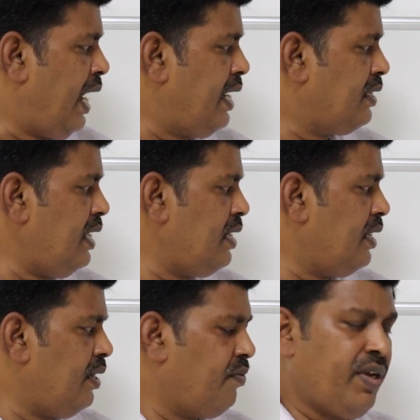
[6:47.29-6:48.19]
And
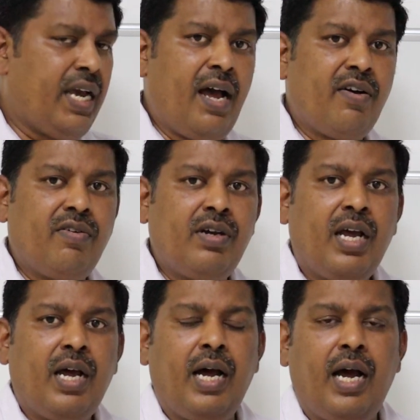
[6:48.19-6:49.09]
then we have
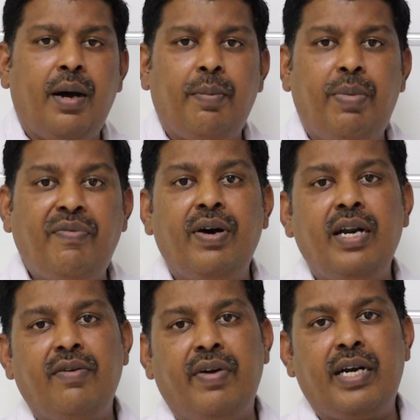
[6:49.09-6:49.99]

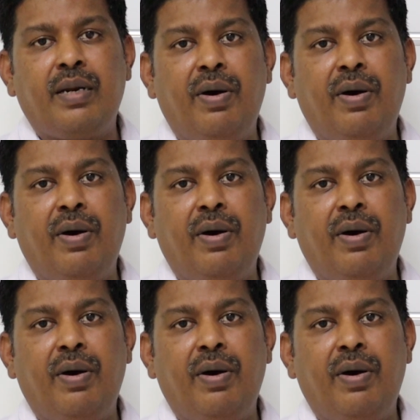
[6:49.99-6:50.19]
buffer inventory.